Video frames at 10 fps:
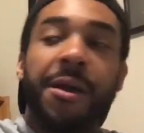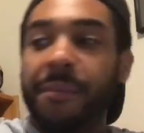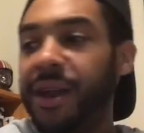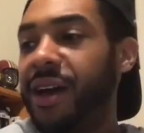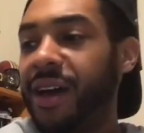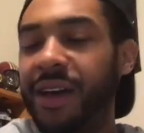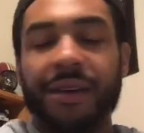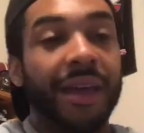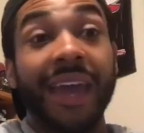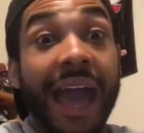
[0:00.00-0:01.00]
But uh,
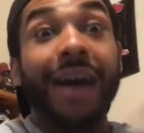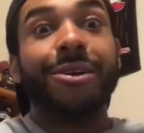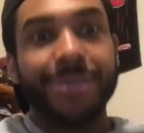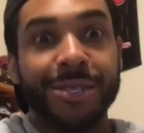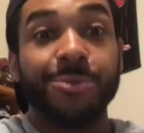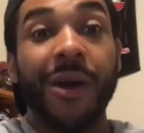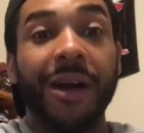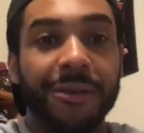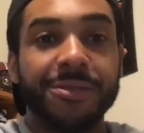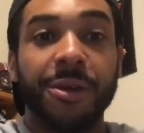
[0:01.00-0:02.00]
and gals as
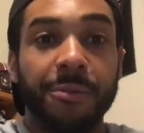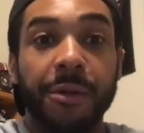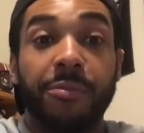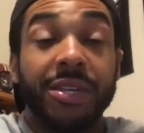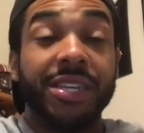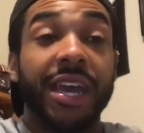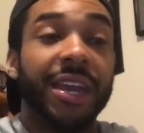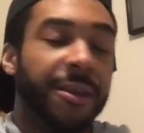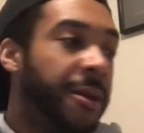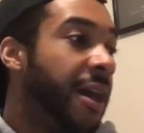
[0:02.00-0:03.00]
well. So appreciate
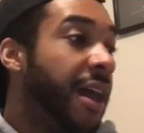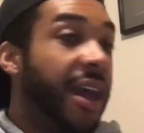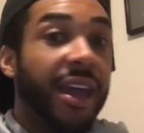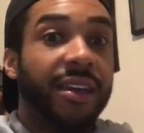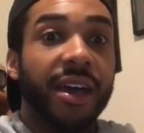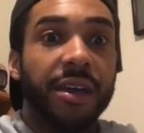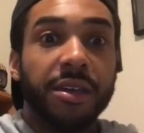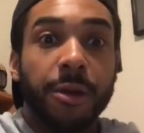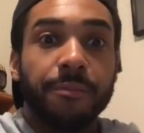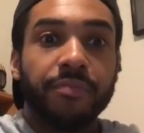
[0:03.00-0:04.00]
it. And, uh, you
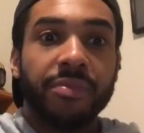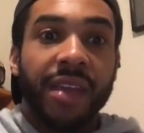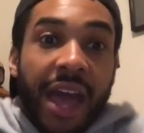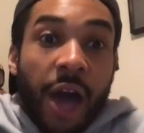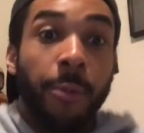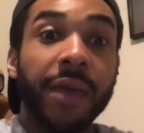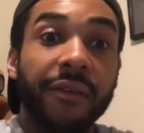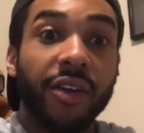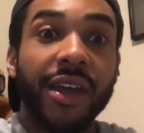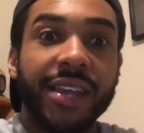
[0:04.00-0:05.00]
know, I hope you have
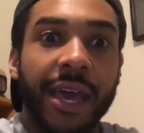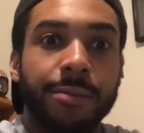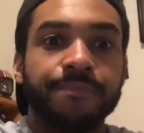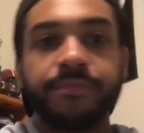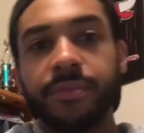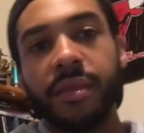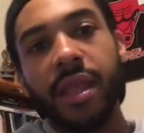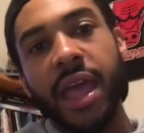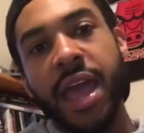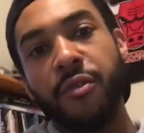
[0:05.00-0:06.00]
a great day.
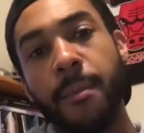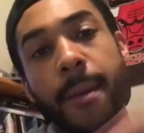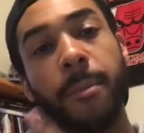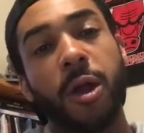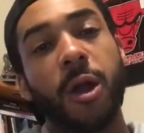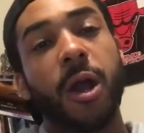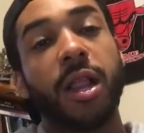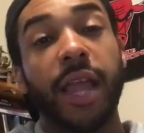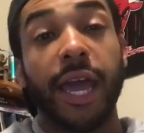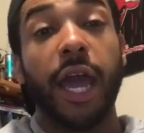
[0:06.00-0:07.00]
And remember,
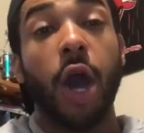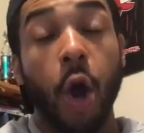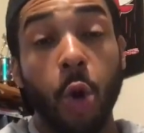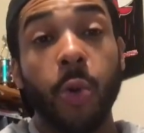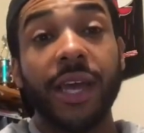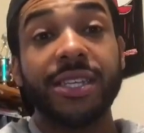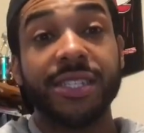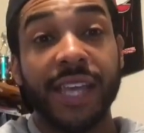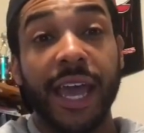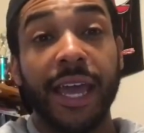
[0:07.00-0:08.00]
like I always
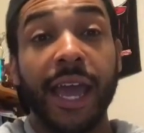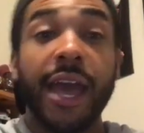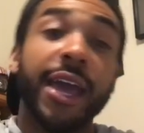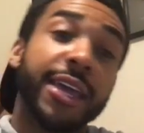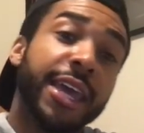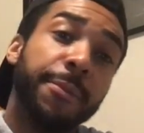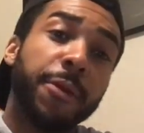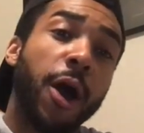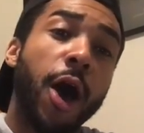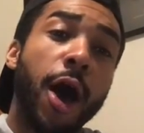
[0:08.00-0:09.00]
say, keep
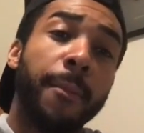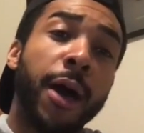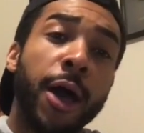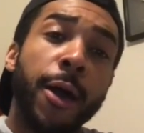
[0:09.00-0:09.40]
calm,